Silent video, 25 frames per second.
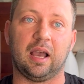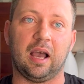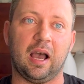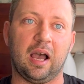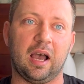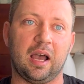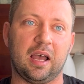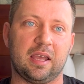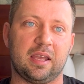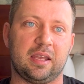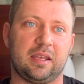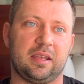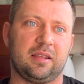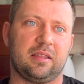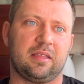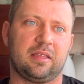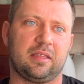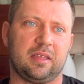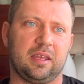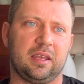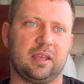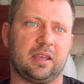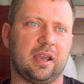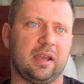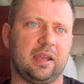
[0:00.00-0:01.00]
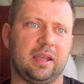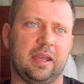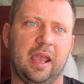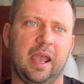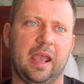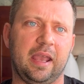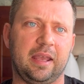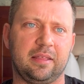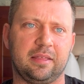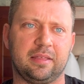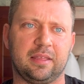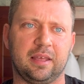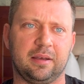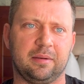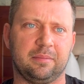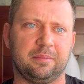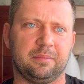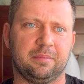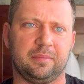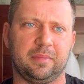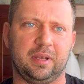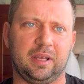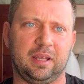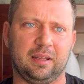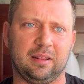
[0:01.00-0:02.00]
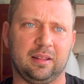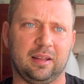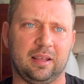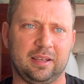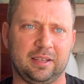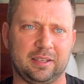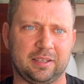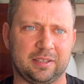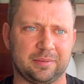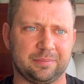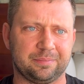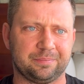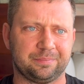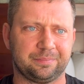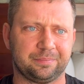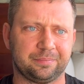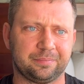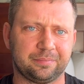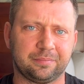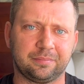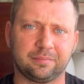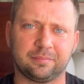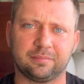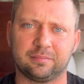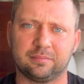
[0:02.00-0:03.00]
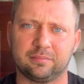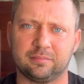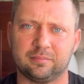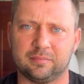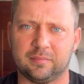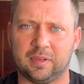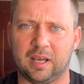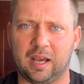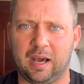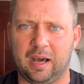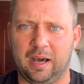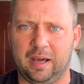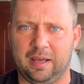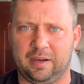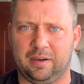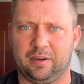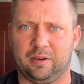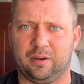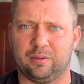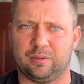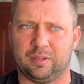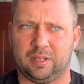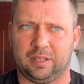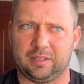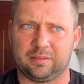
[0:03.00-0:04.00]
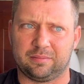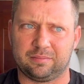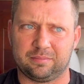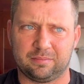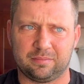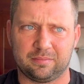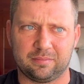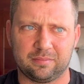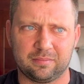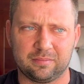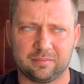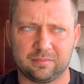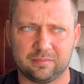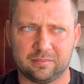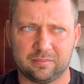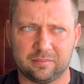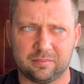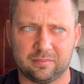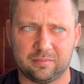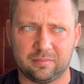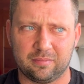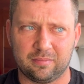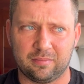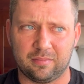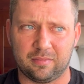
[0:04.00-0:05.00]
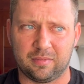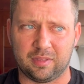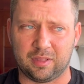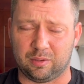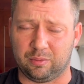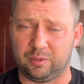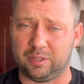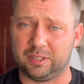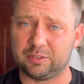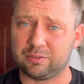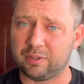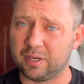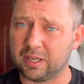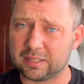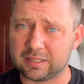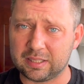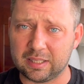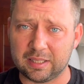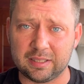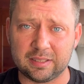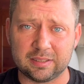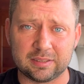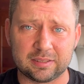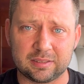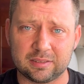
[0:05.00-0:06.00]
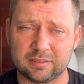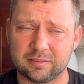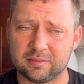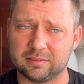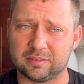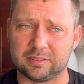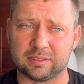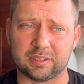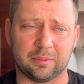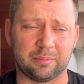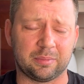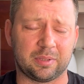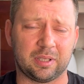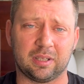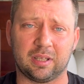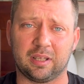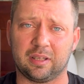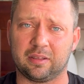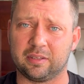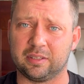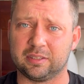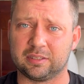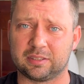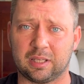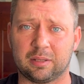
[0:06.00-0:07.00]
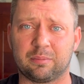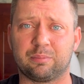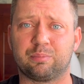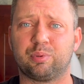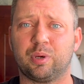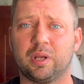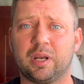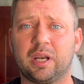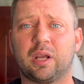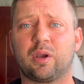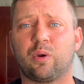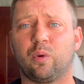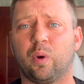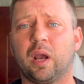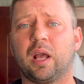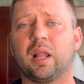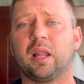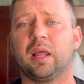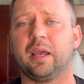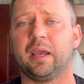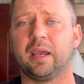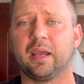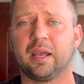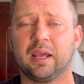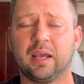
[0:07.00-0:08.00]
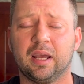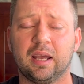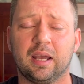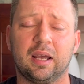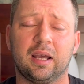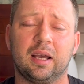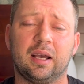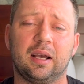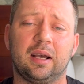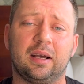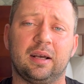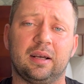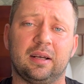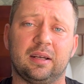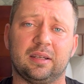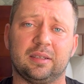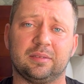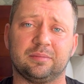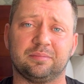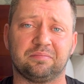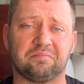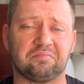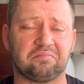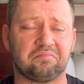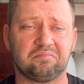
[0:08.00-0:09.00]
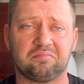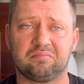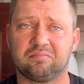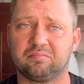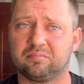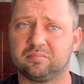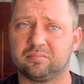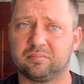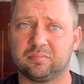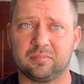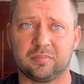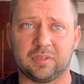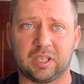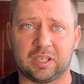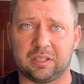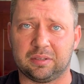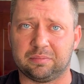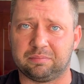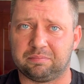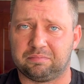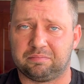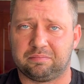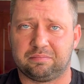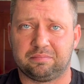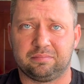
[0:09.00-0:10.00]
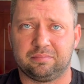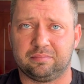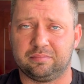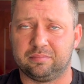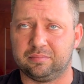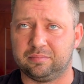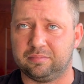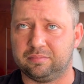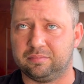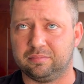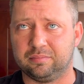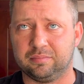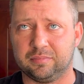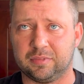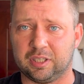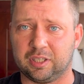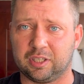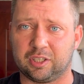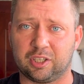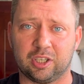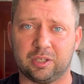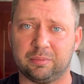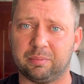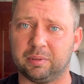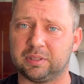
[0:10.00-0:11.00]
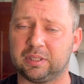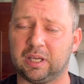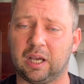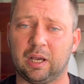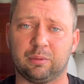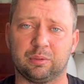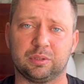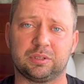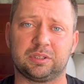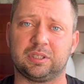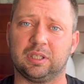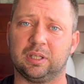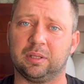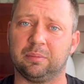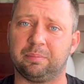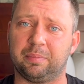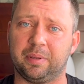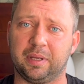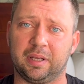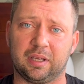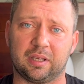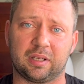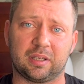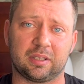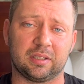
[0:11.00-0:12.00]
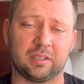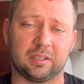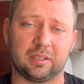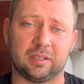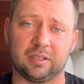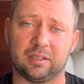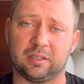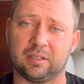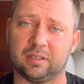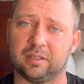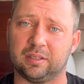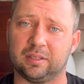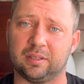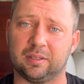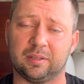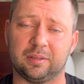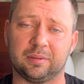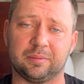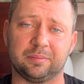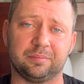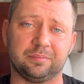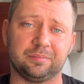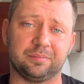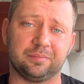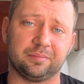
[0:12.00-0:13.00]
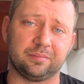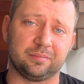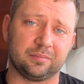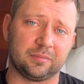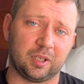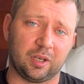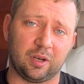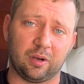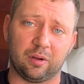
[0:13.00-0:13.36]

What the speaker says: I think I ate them in like, I don't know, like 3 track days, something like this, like pretty quickly. Um, they're they're good, but I would still pick OEM